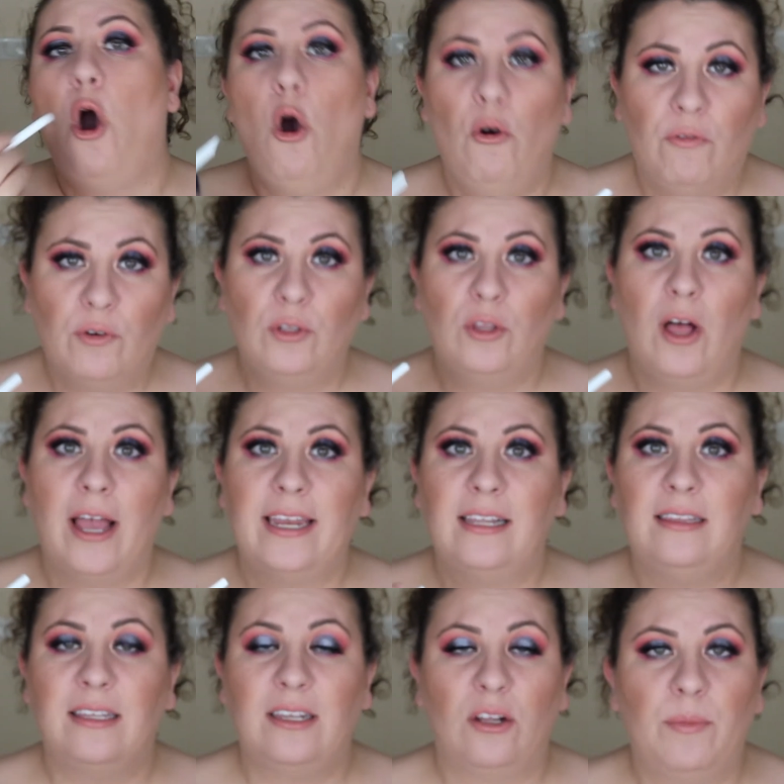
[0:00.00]
overline
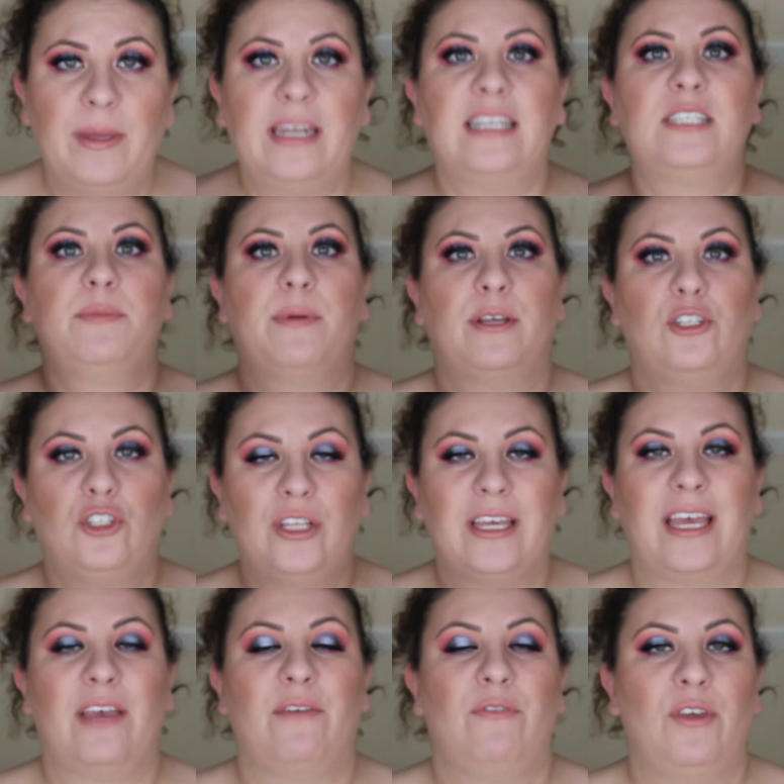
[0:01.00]
a little bit,
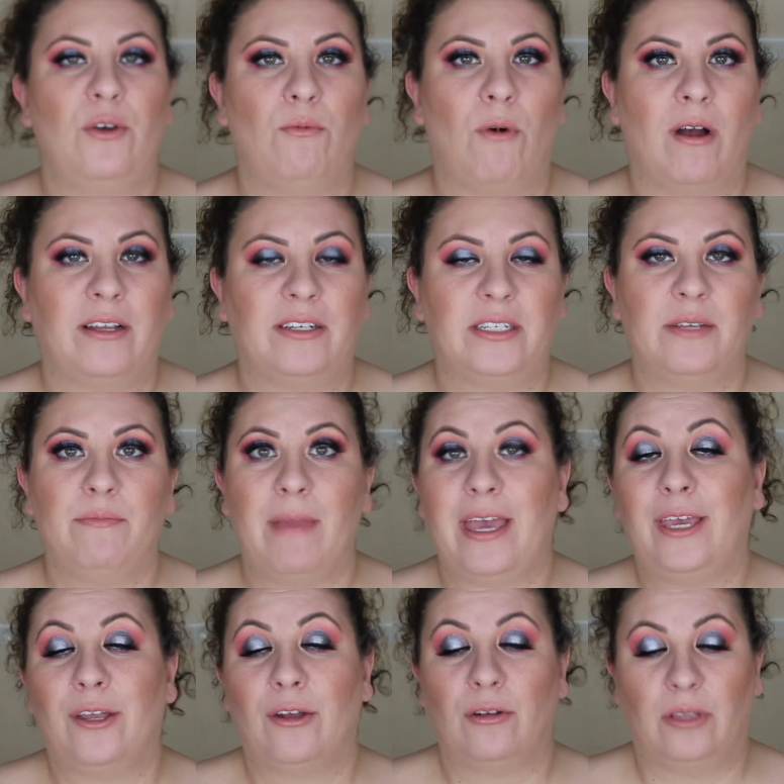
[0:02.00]
especially if you want to
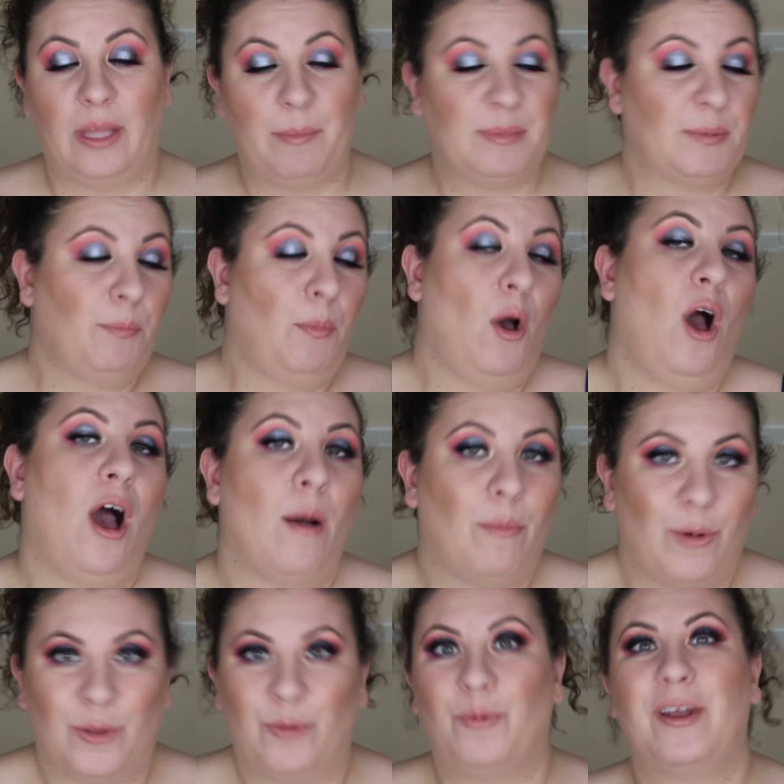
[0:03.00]
make your lips
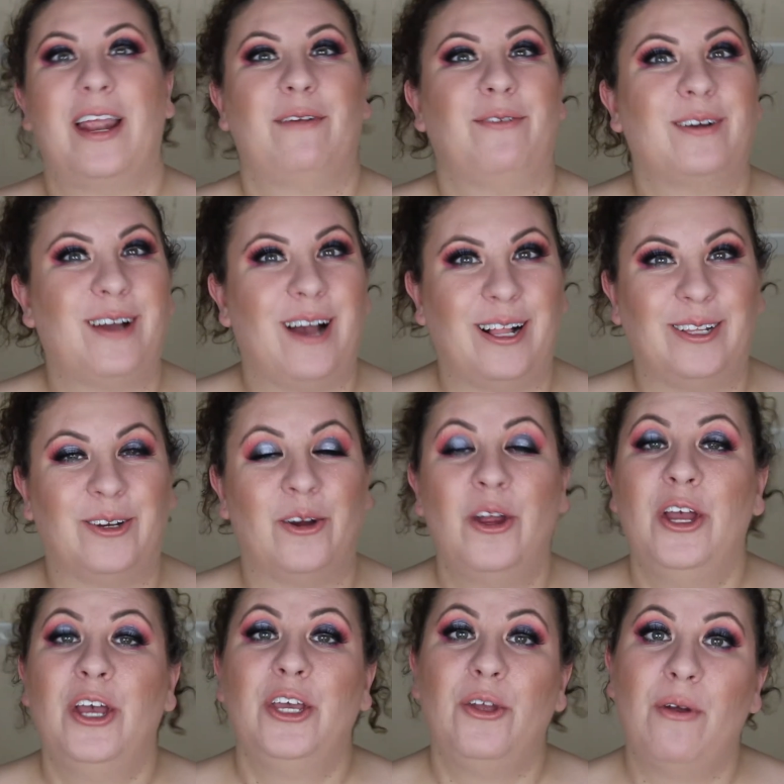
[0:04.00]
pop with whatever color
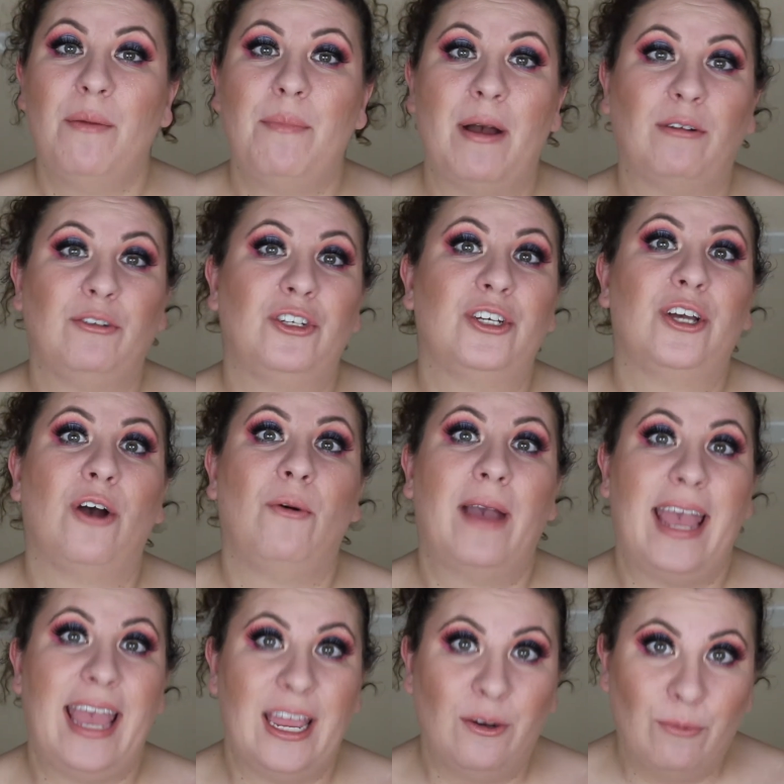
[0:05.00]
you're about to
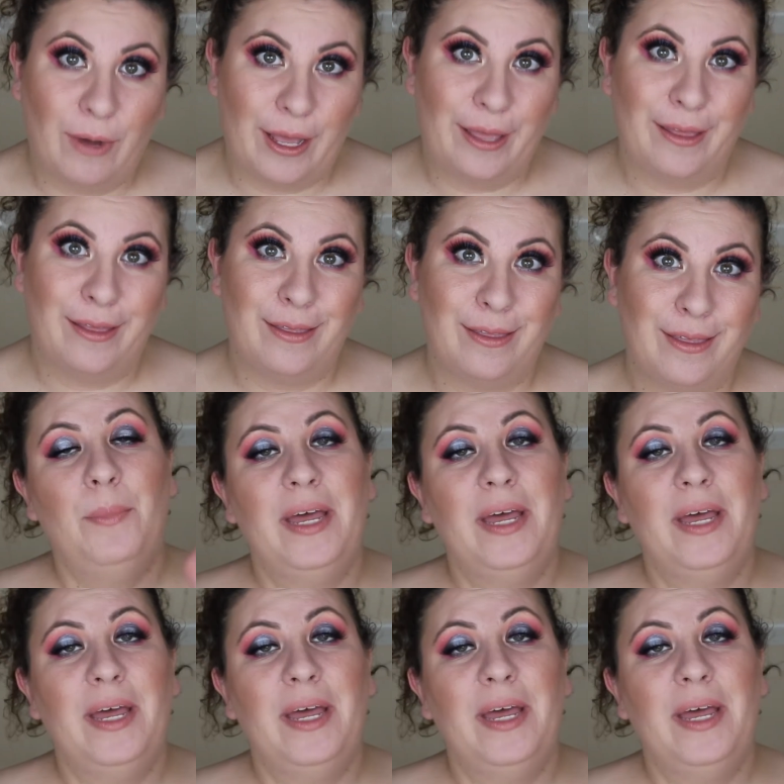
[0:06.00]
go in with.